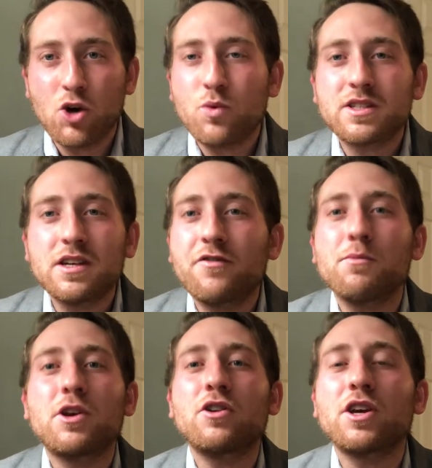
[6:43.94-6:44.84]
We see
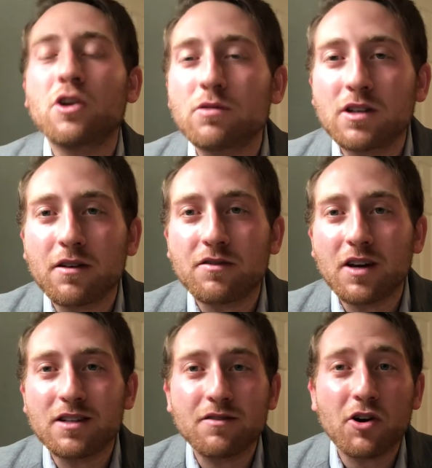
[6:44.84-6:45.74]
from here that Yosef
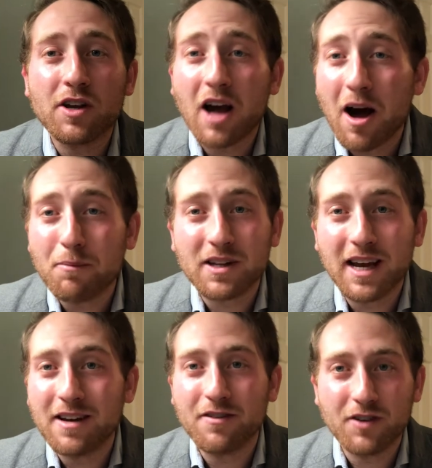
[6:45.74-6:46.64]
is a very
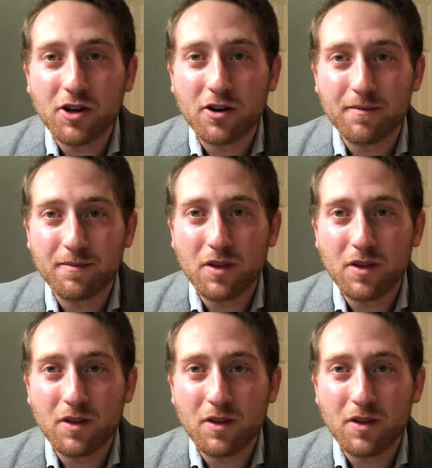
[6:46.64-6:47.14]
complicated figure.